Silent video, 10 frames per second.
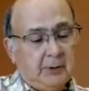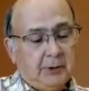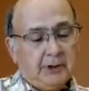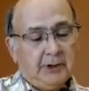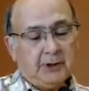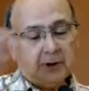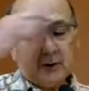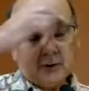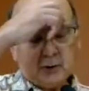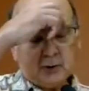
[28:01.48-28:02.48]
When a little
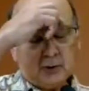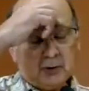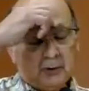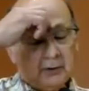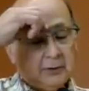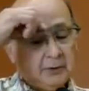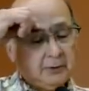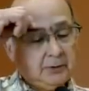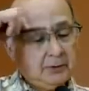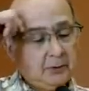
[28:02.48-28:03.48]
girl
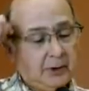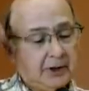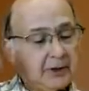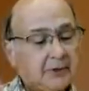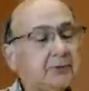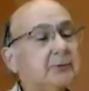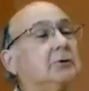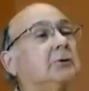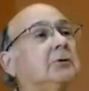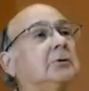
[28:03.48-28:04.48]
running through,